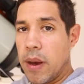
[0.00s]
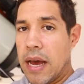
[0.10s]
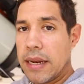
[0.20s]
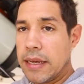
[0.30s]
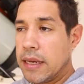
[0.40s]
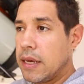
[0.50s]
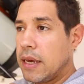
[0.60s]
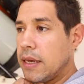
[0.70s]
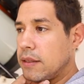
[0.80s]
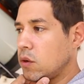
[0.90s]
party.
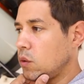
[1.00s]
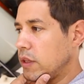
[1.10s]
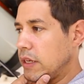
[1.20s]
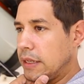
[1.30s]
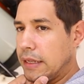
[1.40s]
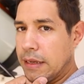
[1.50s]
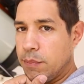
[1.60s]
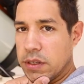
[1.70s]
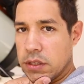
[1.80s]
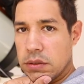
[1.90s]
It's called the
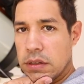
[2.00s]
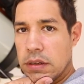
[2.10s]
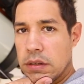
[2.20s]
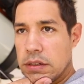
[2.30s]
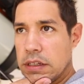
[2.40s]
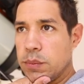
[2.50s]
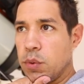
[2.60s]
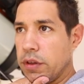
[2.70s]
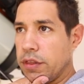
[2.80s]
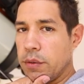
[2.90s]
Lepus
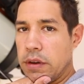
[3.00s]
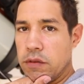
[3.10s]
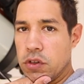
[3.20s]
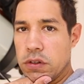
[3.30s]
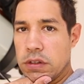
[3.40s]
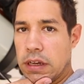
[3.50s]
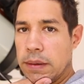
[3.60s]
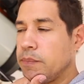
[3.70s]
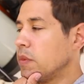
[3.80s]
6.3 reducer.